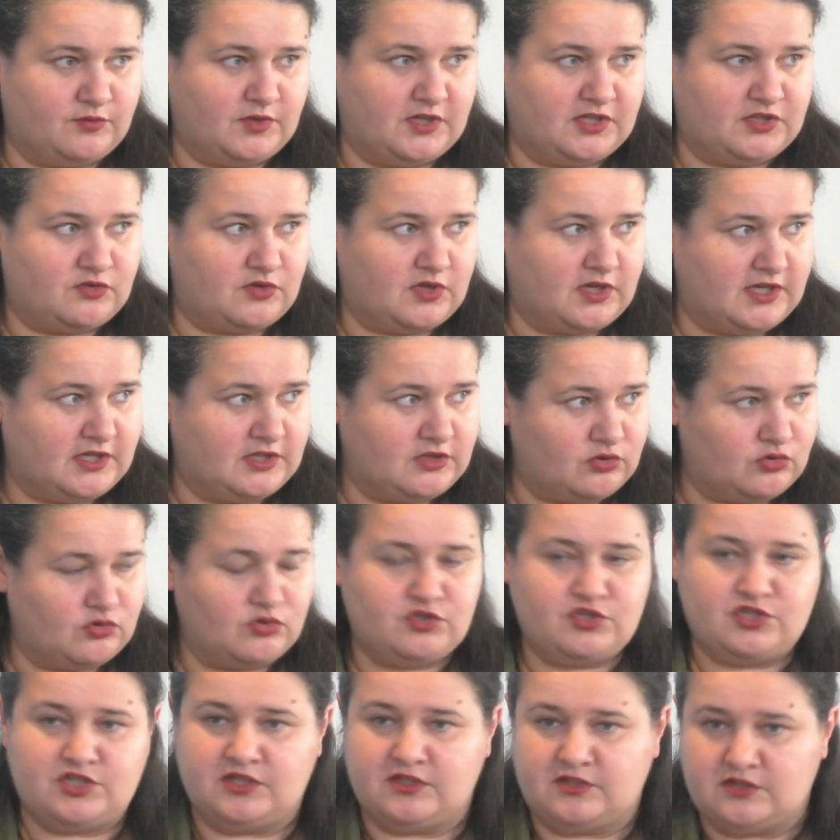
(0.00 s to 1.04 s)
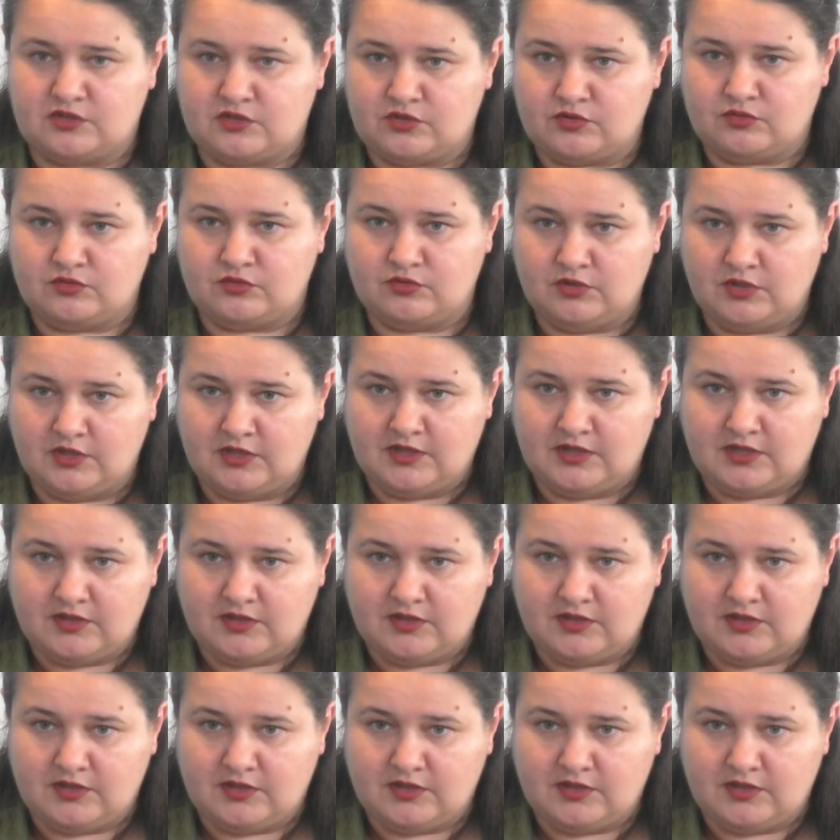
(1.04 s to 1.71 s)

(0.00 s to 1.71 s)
we're trying not just to